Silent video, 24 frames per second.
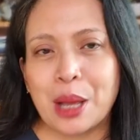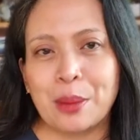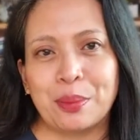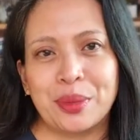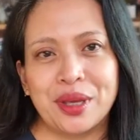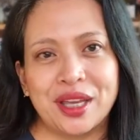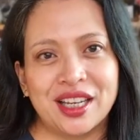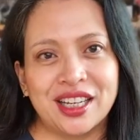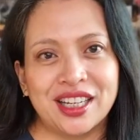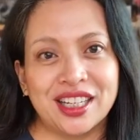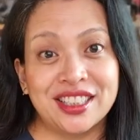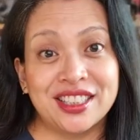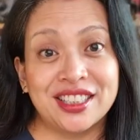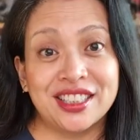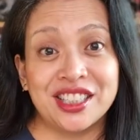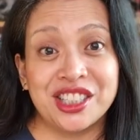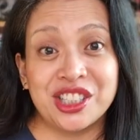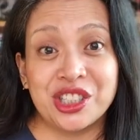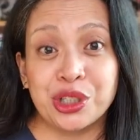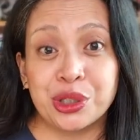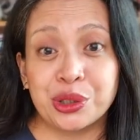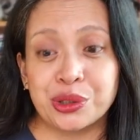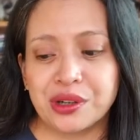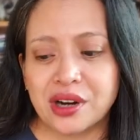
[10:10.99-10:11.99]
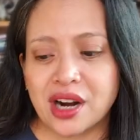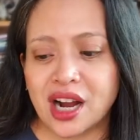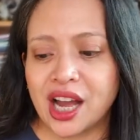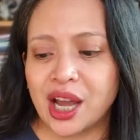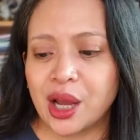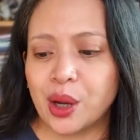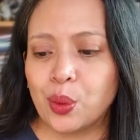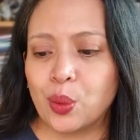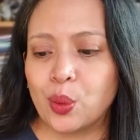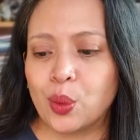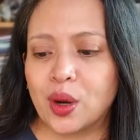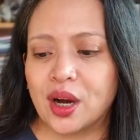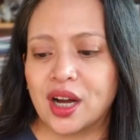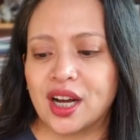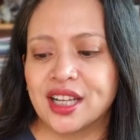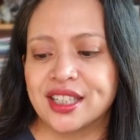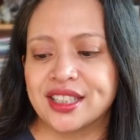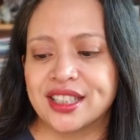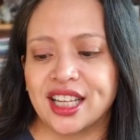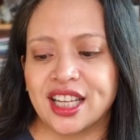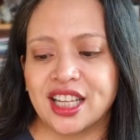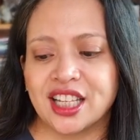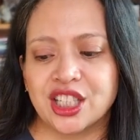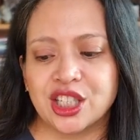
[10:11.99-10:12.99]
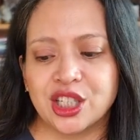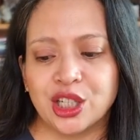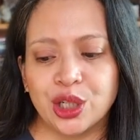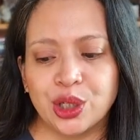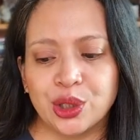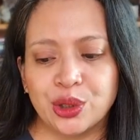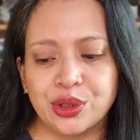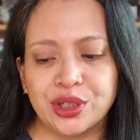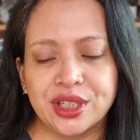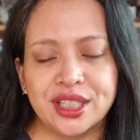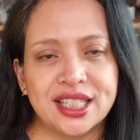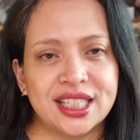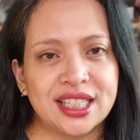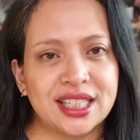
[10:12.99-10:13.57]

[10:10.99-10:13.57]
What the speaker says: because Sijurai was excluded